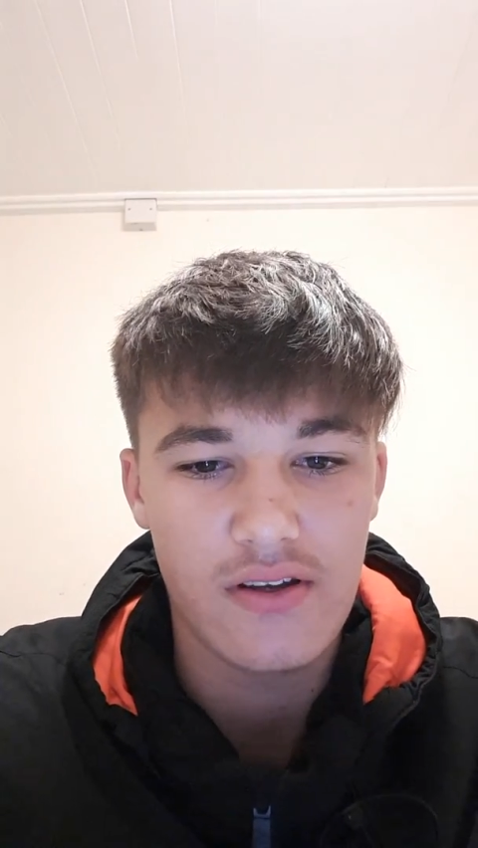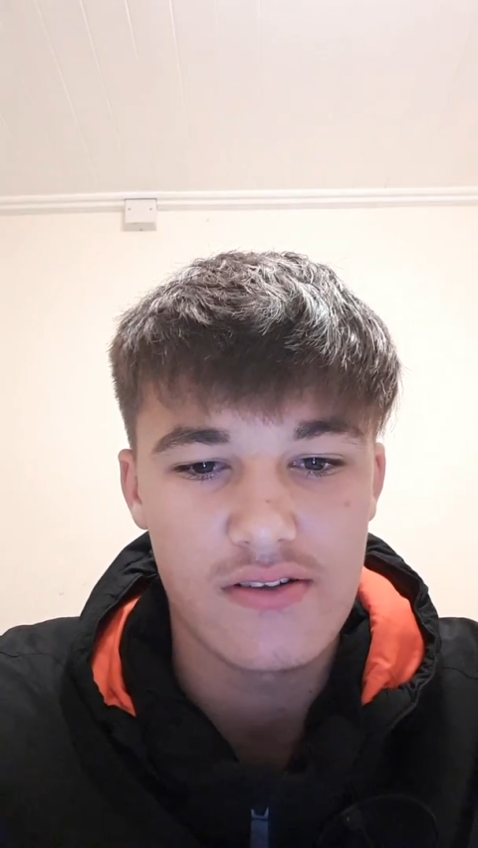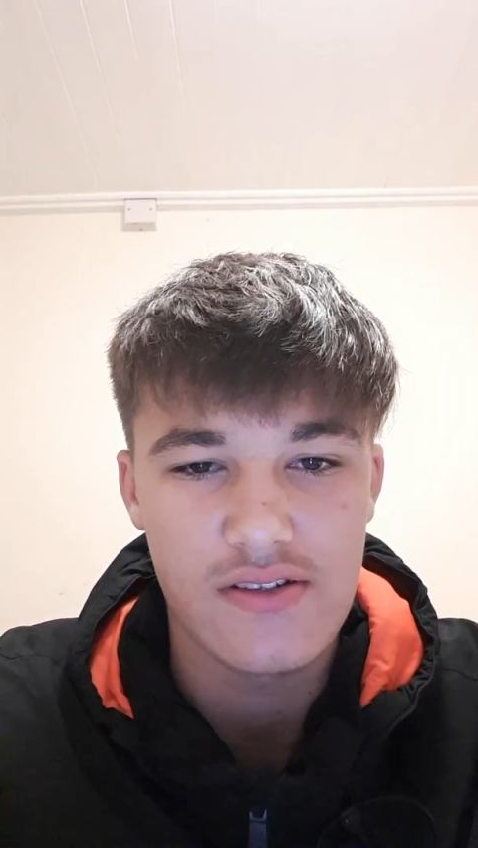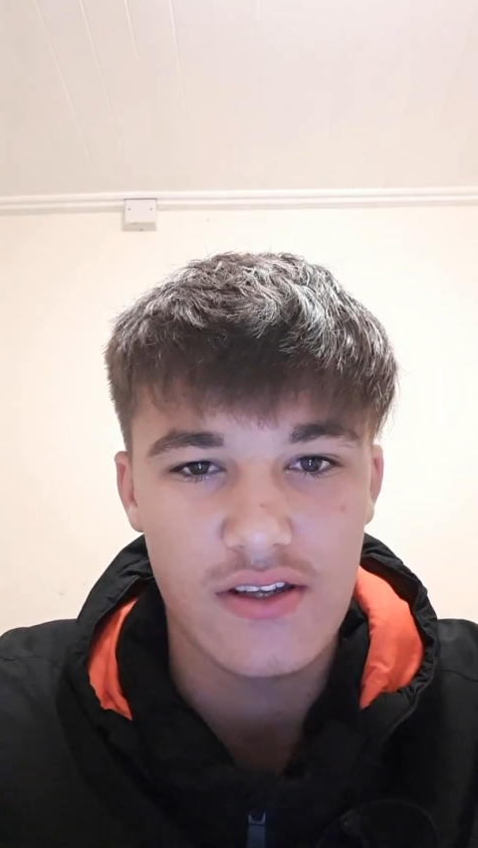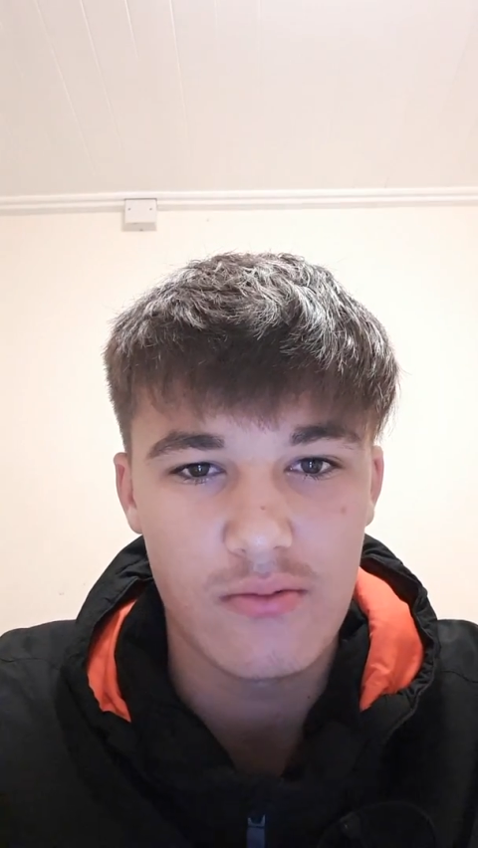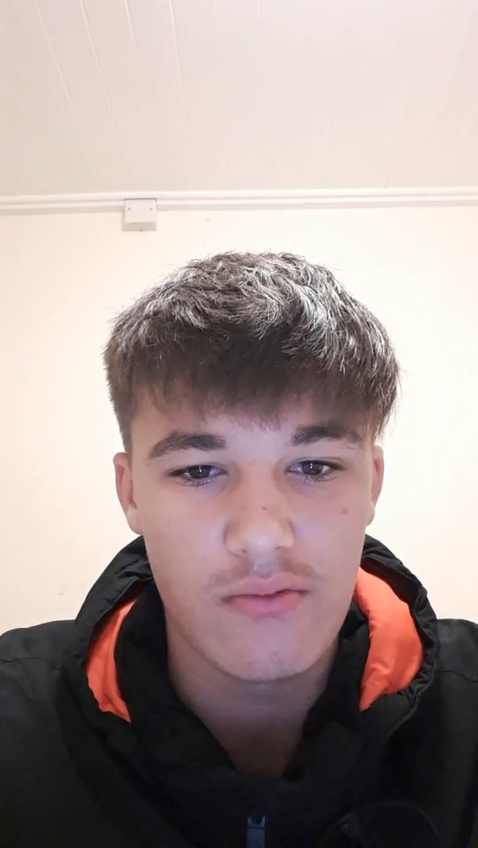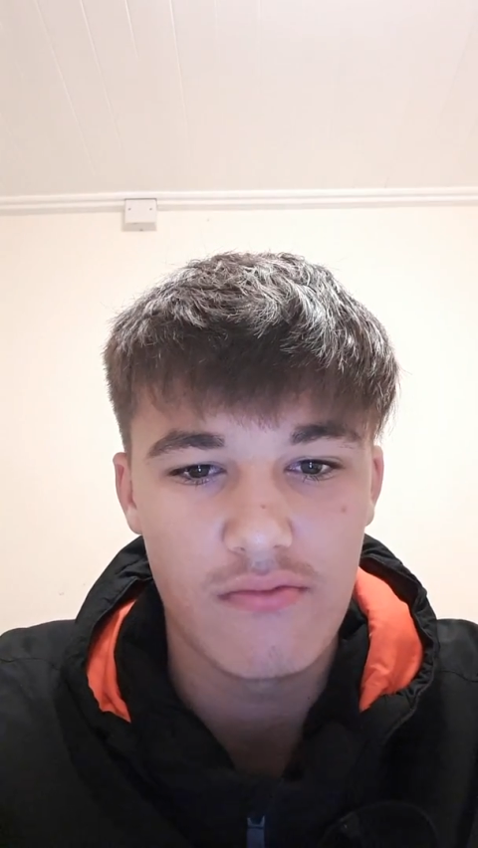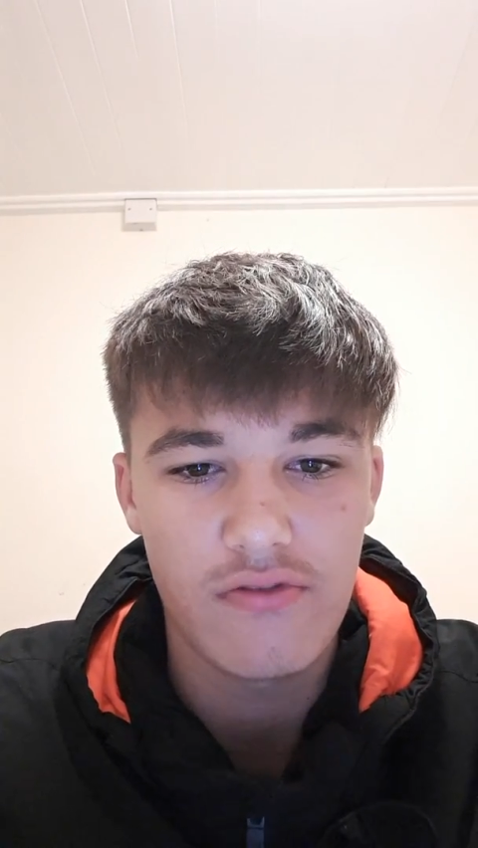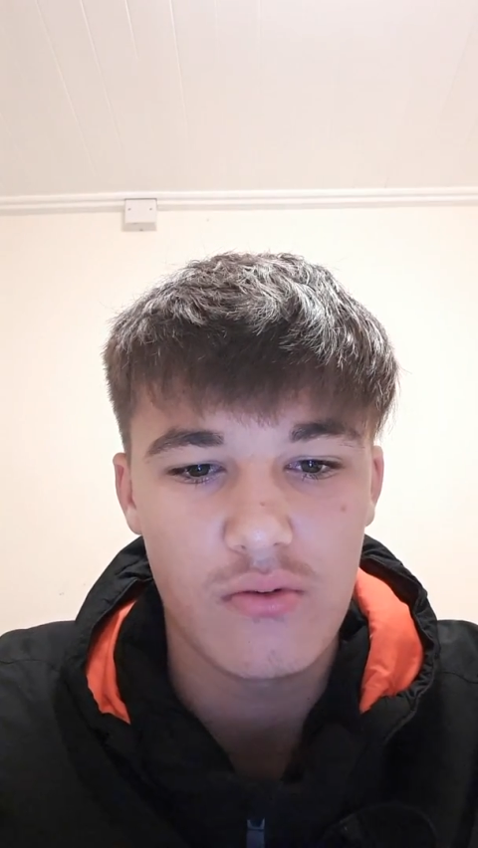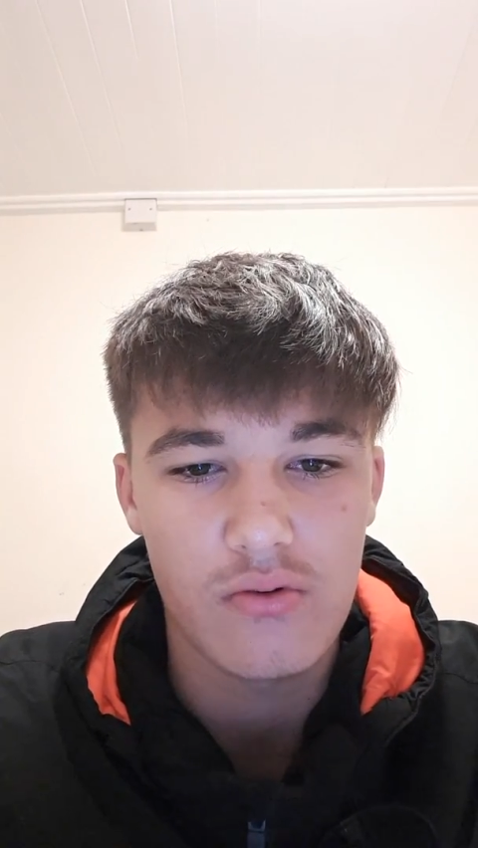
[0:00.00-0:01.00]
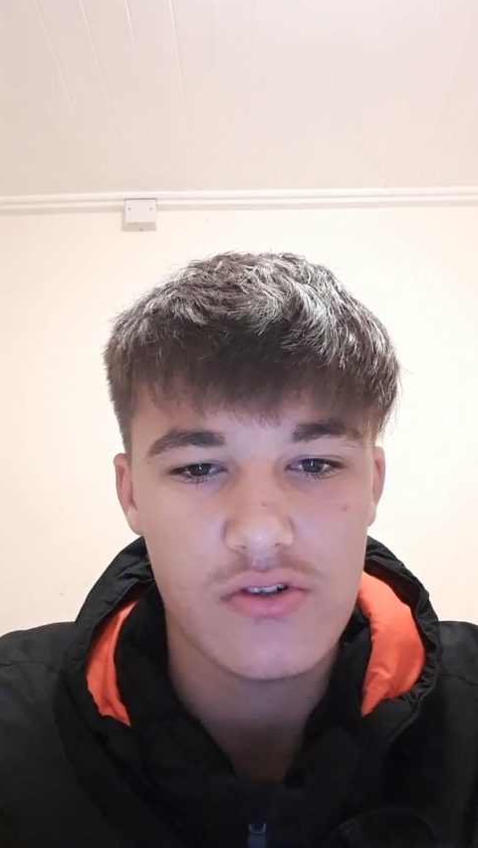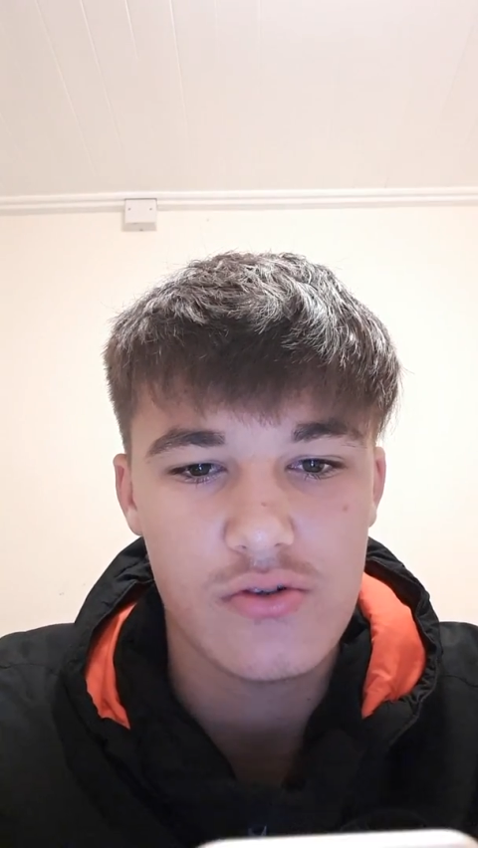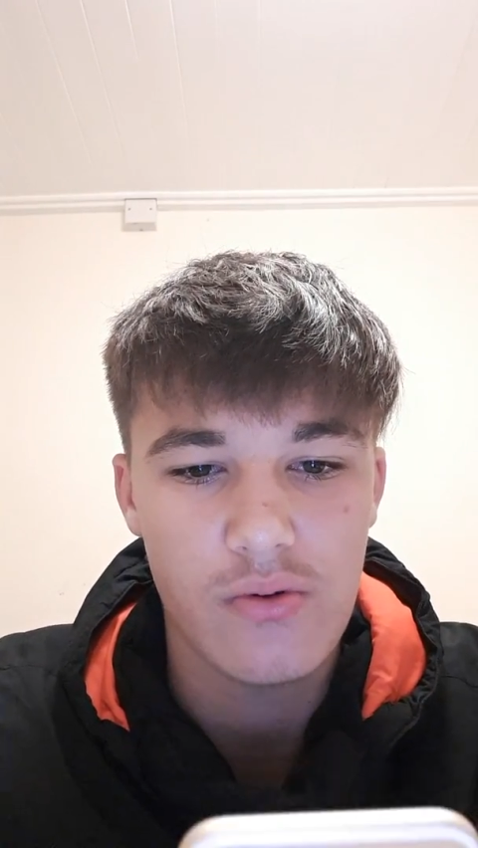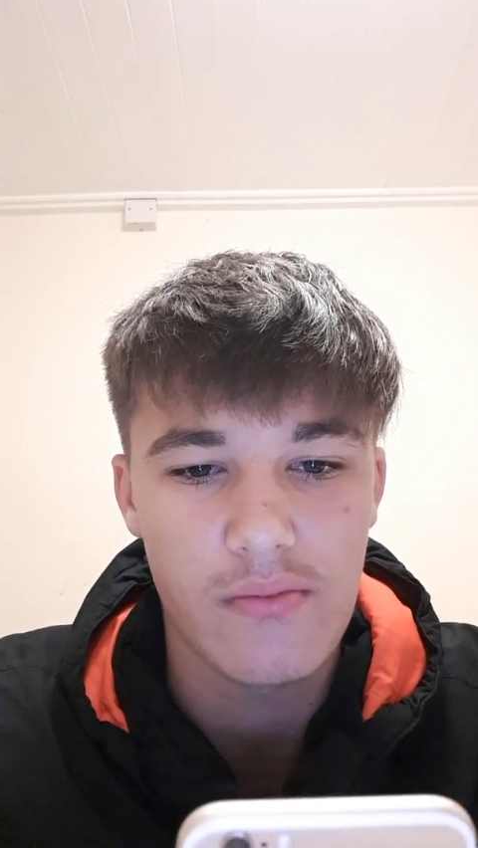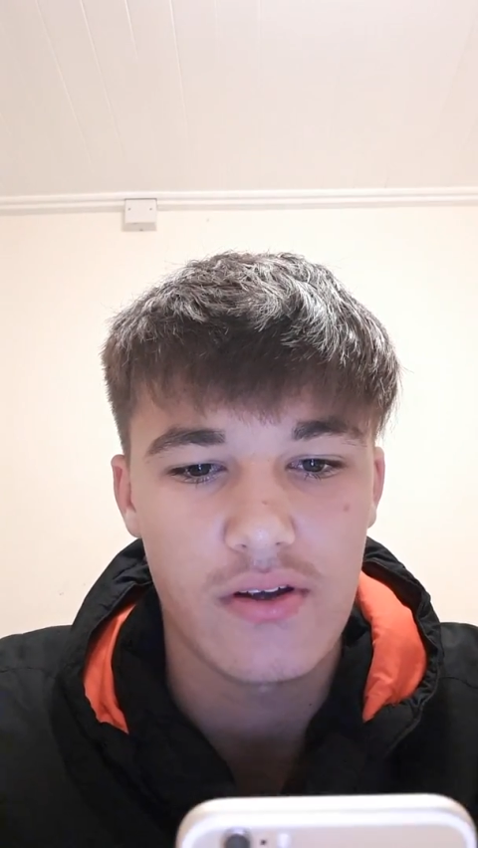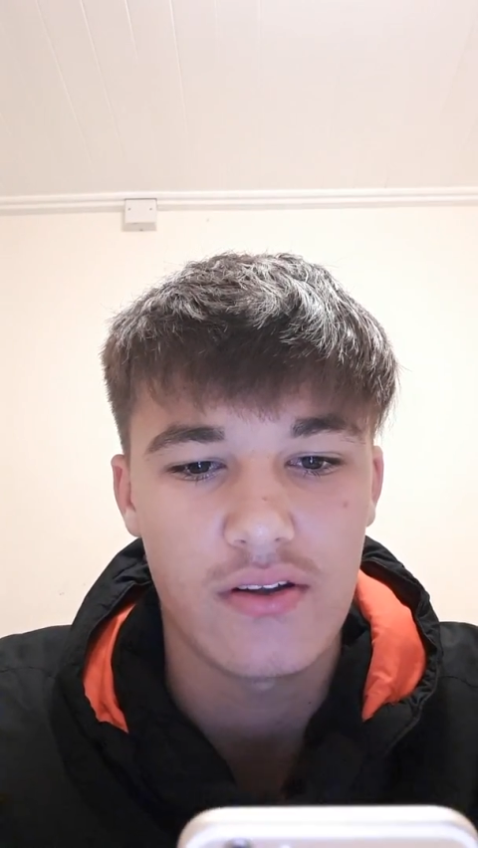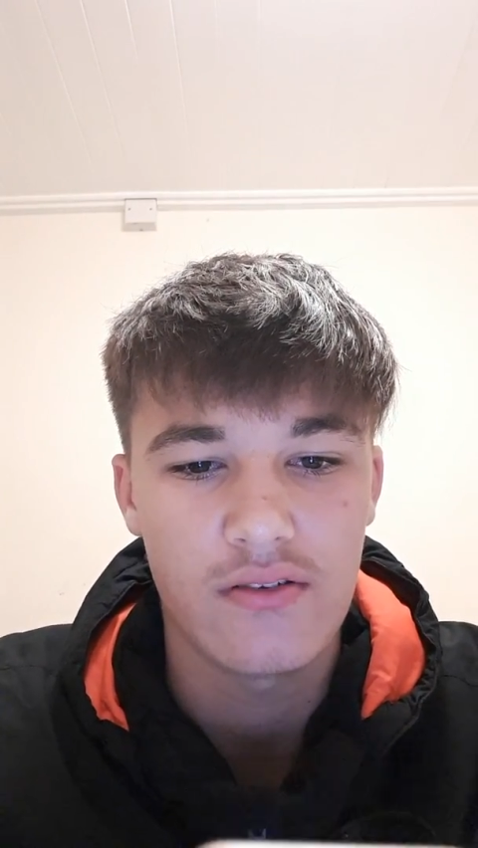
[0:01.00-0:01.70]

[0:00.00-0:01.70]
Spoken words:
continuum for swimming.